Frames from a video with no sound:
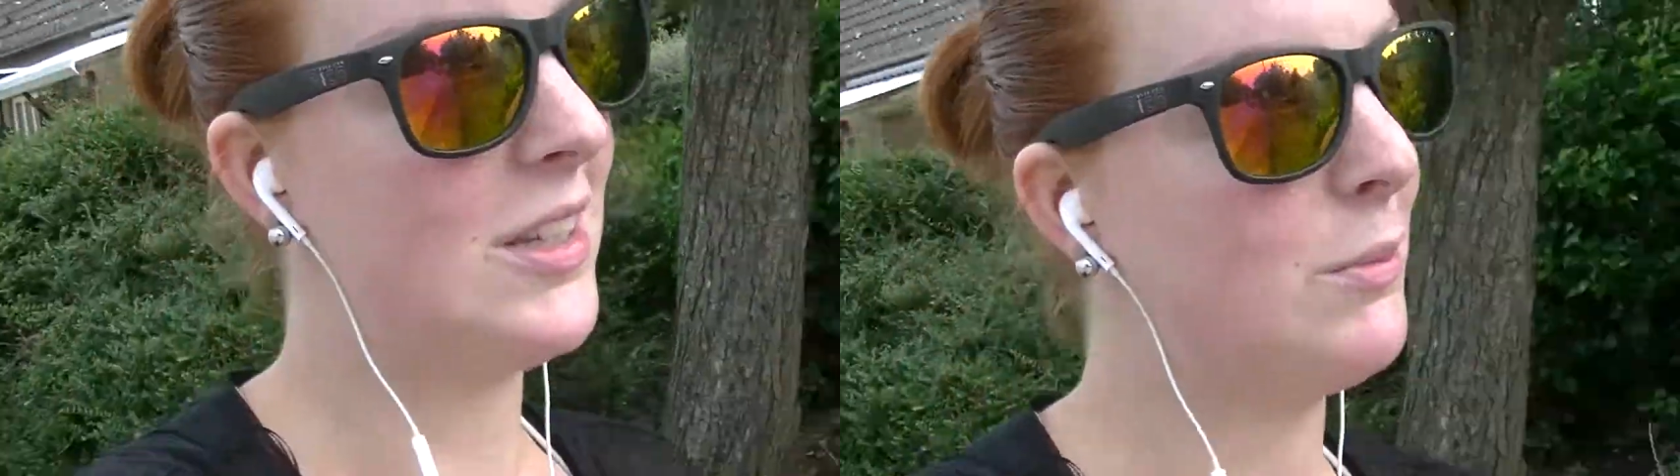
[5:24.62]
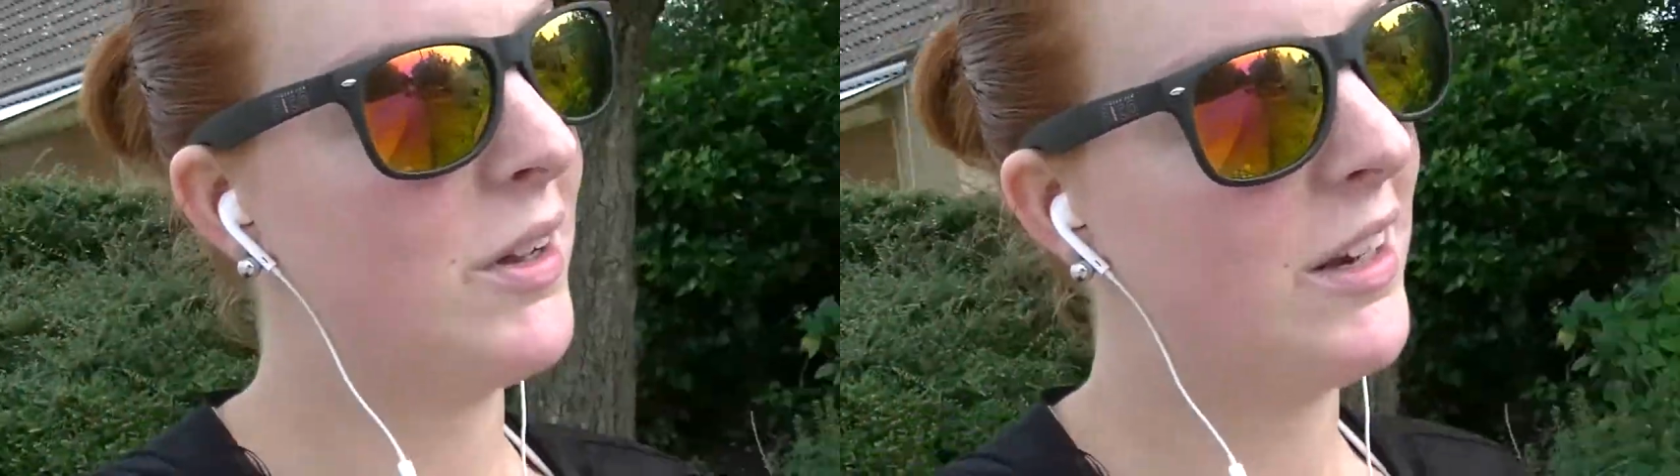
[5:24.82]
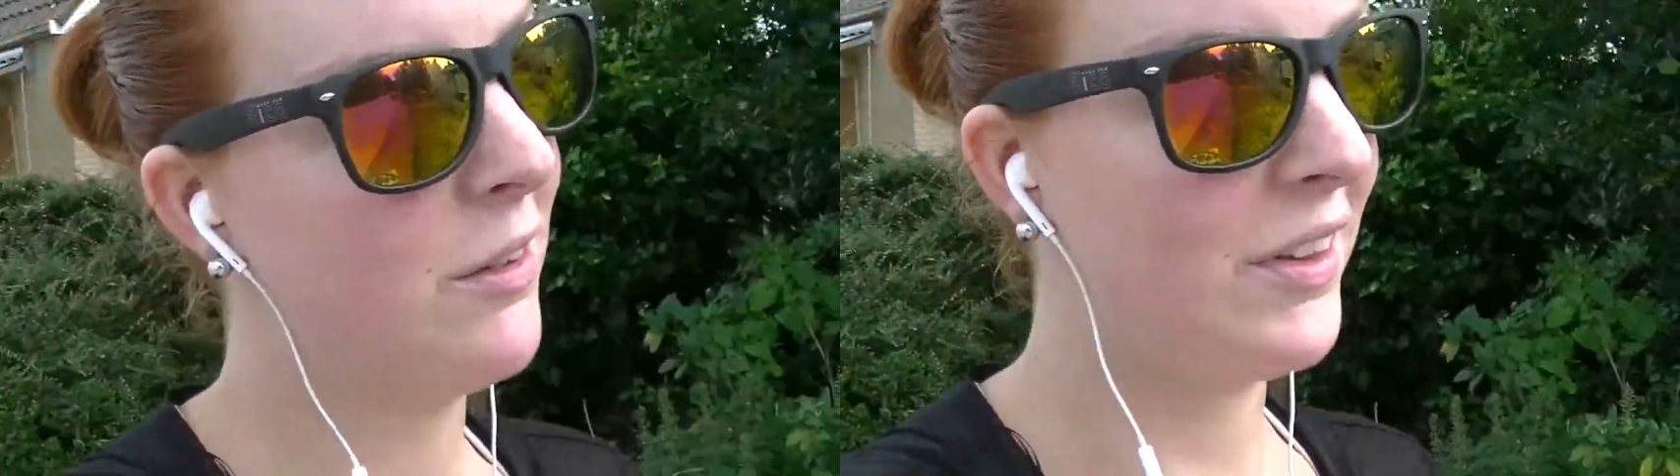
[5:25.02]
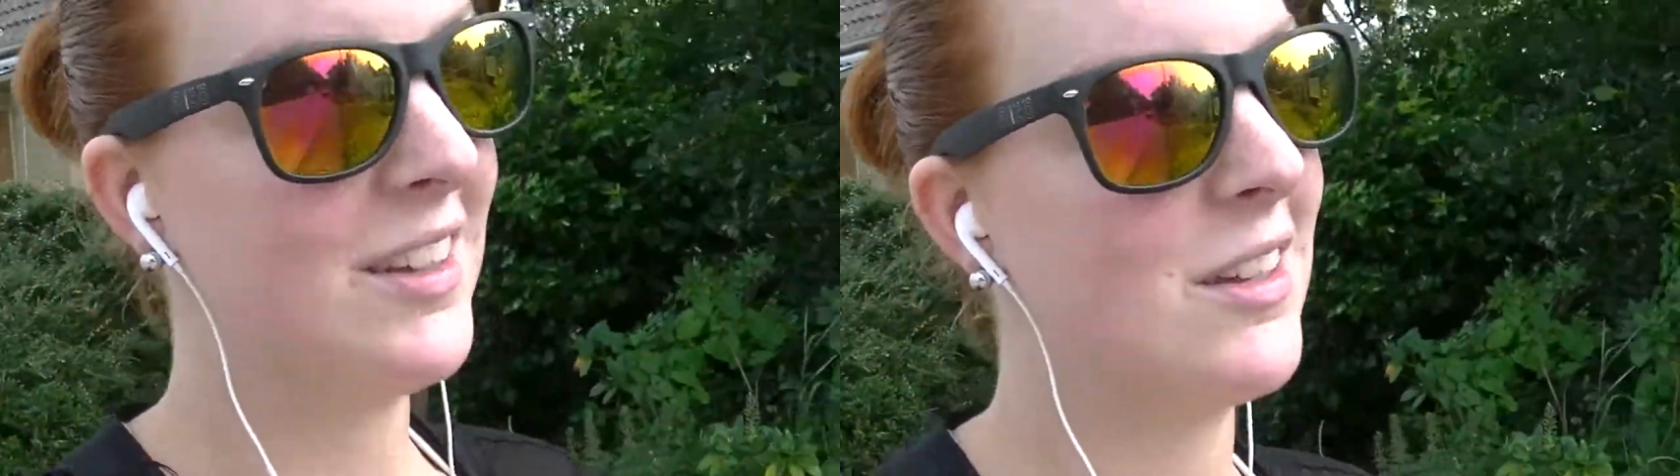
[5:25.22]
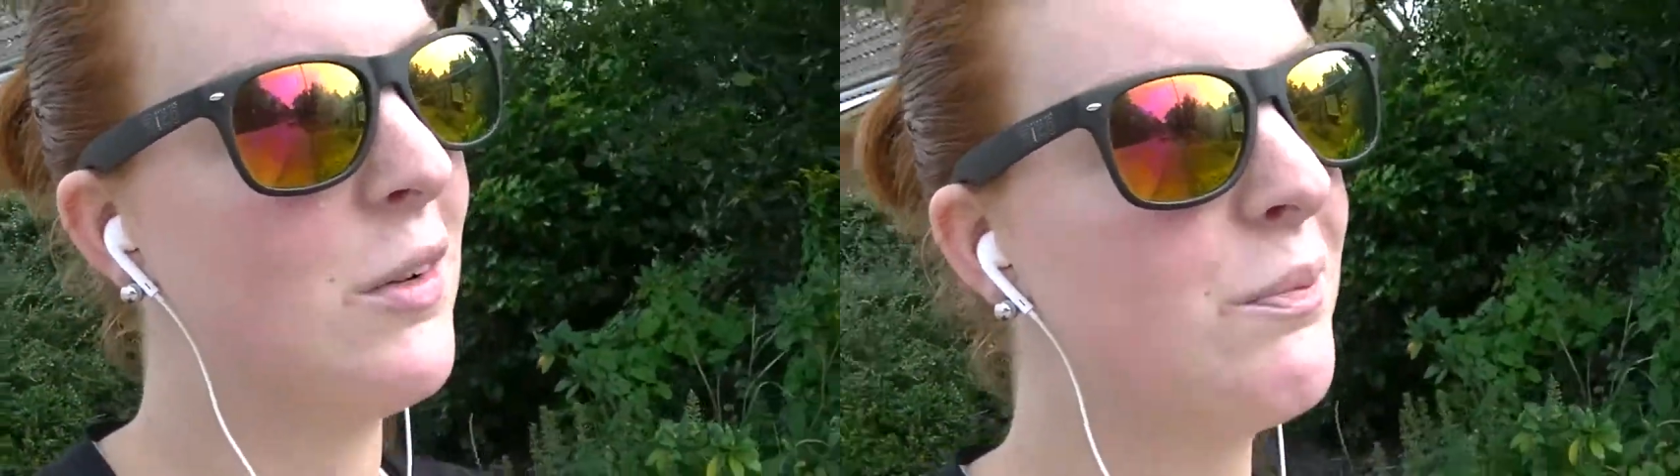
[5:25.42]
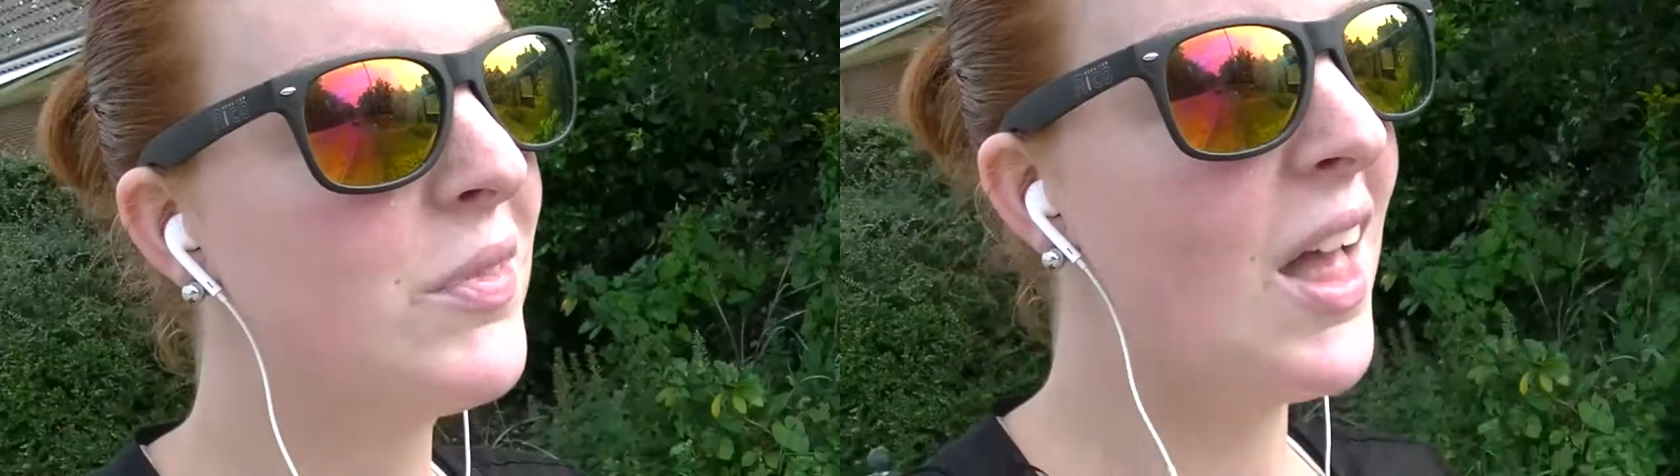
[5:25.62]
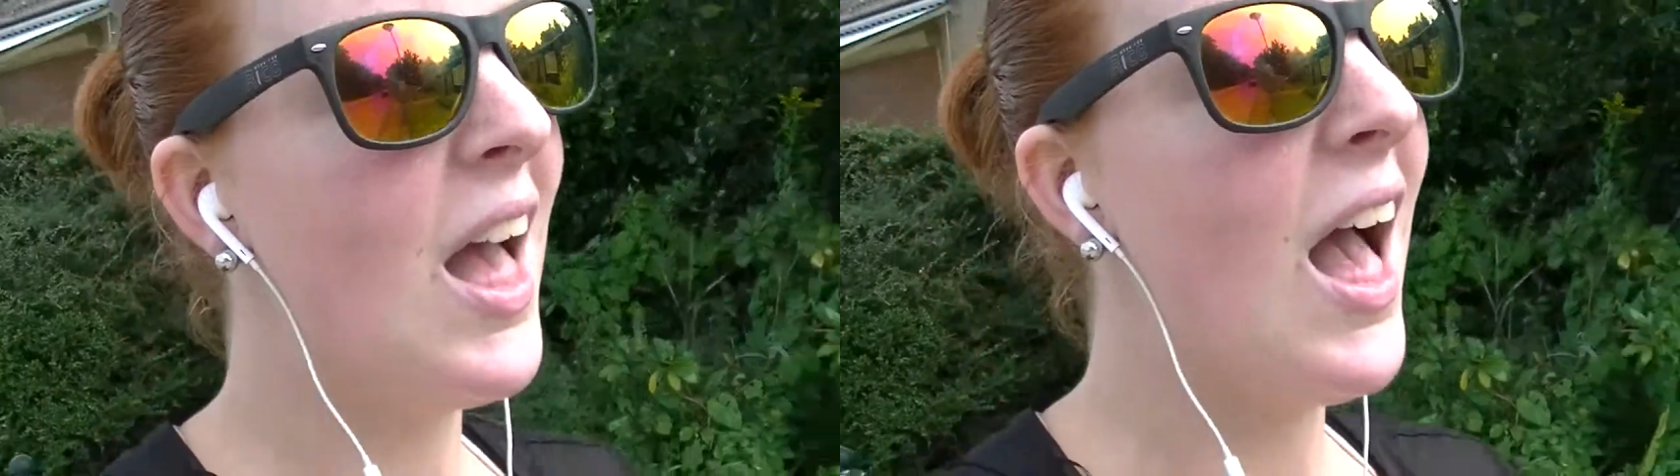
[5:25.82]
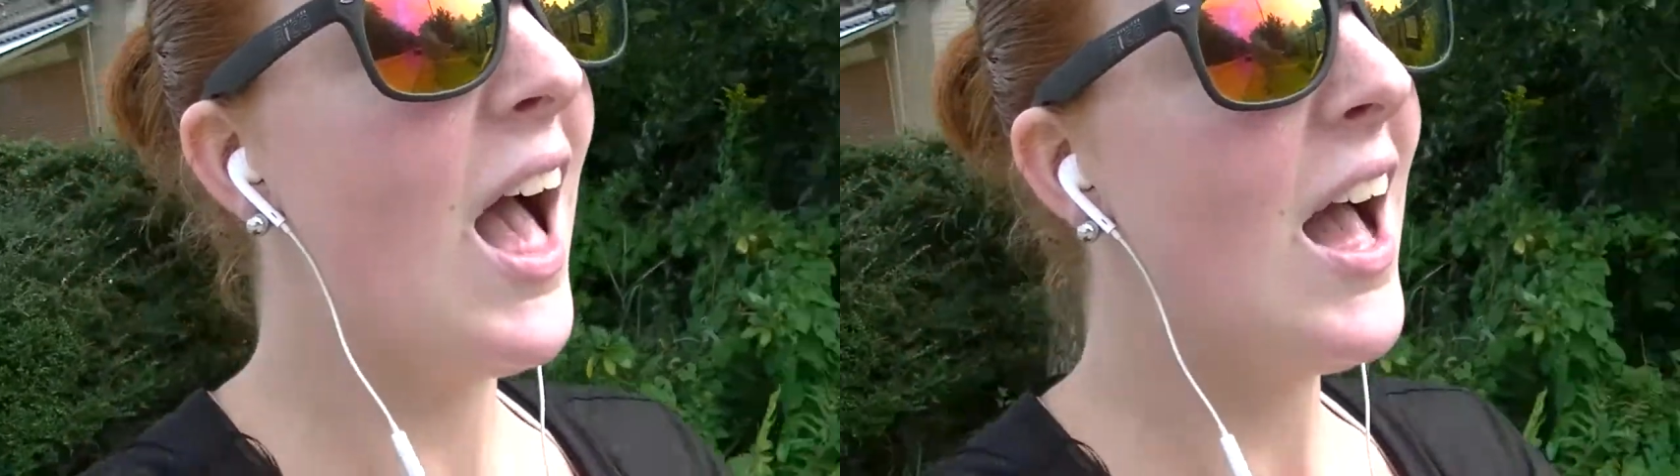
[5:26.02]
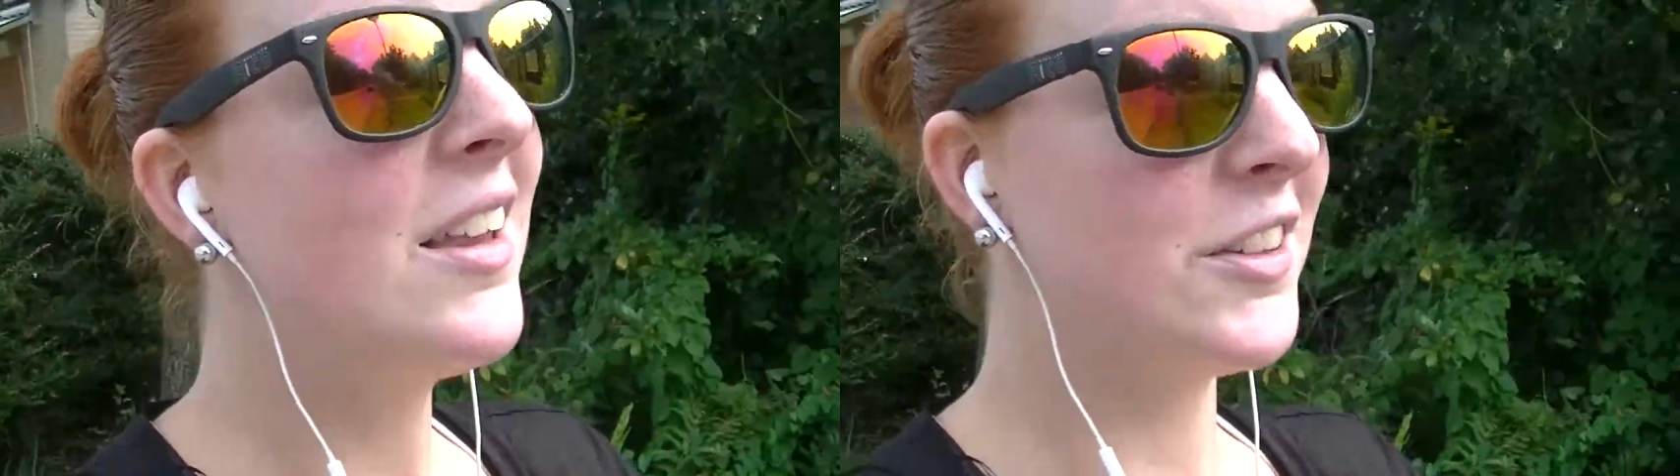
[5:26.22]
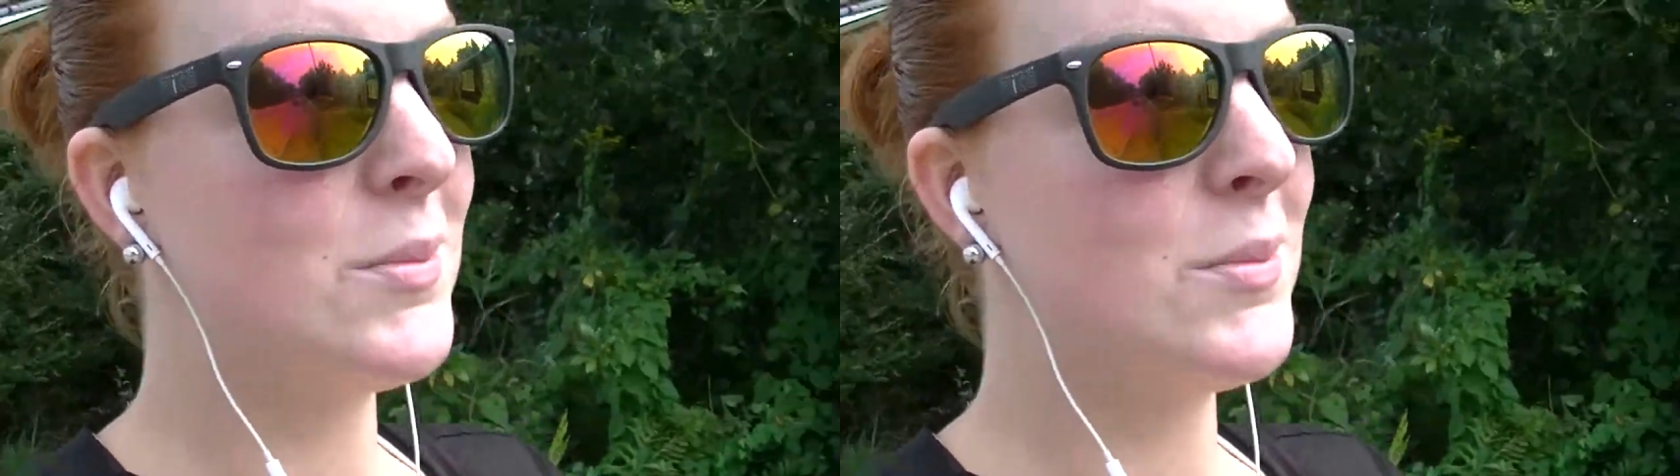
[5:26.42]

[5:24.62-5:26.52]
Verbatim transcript: see, but I don't think so. Not